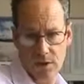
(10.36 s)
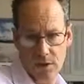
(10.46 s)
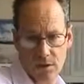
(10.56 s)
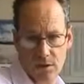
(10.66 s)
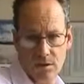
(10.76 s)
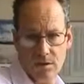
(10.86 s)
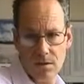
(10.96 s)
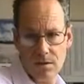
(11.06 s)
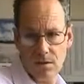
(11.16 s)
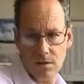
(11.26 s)
gels
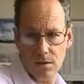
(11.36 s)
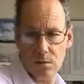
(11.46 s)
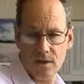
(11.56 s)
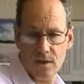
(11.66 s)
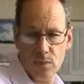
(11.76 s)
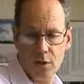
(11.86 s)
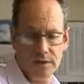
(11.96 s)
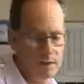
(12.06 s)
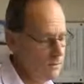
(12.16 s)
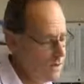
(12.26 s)
and Western
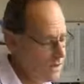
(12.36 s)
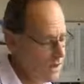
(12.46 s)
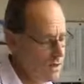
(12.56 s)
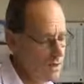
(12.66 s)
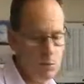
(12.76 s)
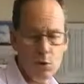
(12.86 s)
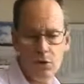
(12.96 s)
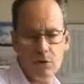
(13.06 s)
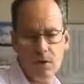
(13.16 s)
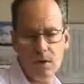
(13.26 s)
blotting. The second
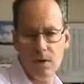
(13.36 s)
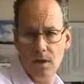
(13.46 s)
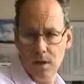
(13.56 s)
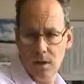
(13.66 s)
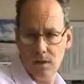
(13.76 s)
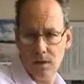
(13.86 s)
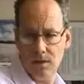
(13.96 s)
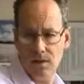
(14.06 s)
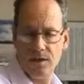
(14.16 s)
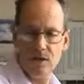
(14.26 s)
laboratory
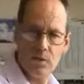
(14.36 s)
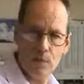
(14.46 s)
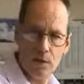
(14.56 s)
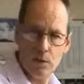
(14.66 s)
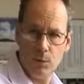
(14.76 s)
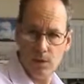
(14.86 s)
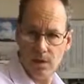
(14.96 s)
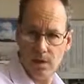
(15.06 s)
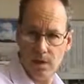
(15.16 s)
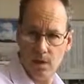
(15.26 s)
teaches people
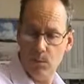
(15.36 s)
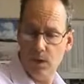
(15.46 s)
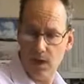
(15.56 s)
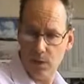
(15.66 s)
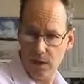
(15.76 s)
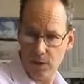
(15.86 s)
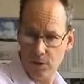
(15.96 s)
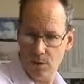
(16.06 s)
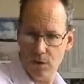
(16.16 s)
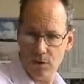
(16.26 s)

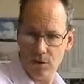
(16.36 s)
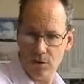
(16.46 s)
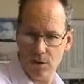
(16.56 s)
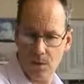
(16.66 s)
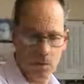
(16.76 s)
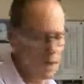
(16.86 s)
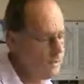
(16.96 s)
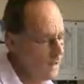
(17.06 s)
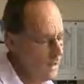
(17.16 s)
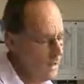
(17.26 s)
immunoelectron microscopy.
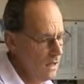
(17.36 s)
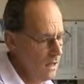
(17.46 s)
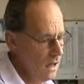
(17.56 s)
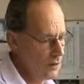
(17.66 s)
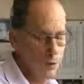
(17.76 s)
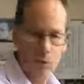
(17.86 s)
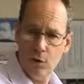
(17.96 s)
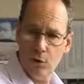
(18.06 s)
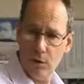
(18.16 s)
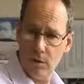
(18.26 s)
And the
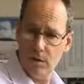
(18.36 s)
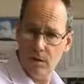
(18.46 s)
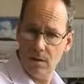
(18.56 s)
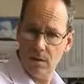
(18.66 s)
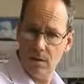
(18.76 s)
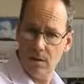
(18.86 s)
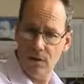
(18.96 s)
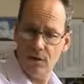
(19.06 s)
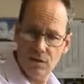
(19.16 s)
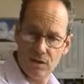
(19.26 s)
third one,
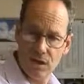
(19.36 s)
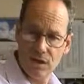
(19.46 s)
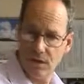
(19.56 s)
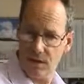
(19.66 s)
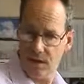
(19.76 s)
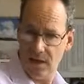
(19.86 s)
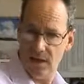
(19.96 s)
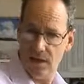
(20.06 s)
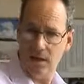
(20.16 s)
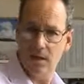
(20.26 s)
intracellular
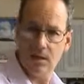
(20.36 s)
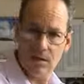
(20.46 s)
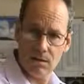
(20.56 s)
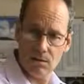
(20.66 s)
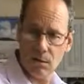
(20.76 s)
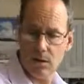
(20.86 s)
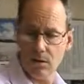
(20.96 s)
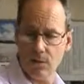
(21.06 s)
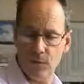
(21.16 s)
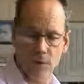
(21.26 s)
signalling as part
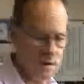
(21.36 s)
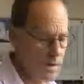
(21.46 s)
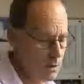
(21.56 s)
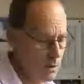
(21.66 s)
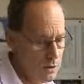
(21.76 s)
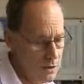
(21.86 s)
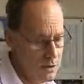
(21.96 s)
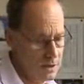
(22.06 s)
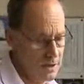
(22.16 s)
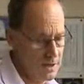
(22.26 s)
of cell
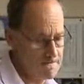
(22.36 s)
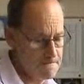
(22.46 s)
biology.